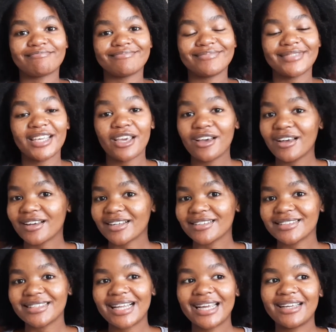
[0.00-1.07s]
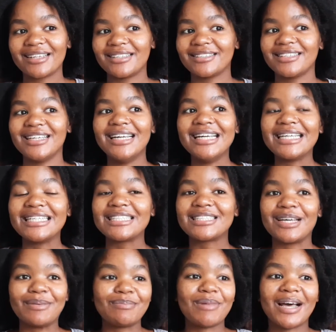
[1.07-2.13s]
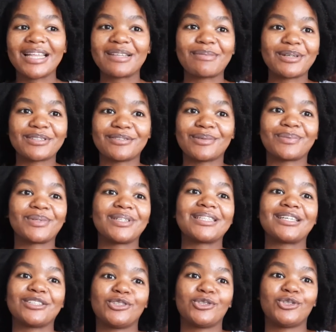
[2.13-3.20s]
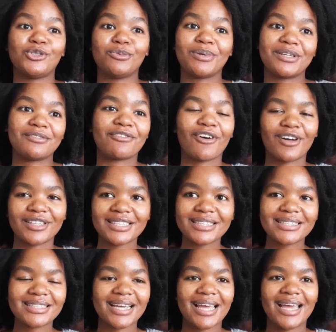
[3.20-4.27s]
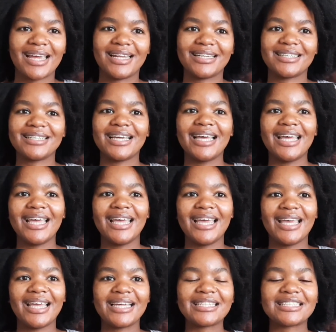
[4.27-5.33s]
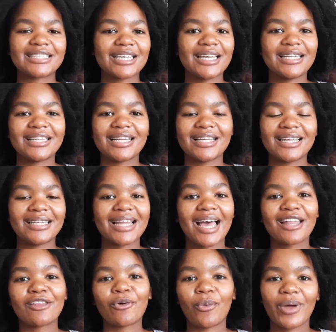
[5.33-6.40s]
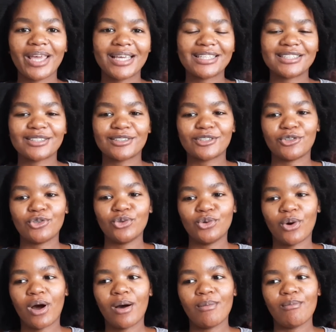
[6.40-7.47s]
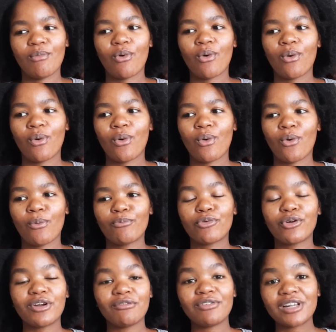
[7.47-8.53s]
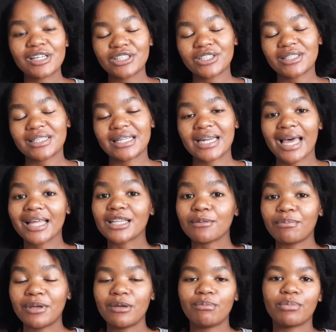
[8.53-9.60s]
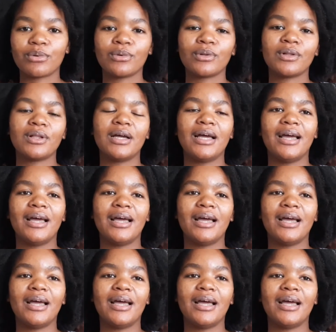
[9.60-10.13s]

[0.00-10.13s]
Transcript: Yeah, like some other parts of the world are super advanced, and in other ways you are more privileged than other people.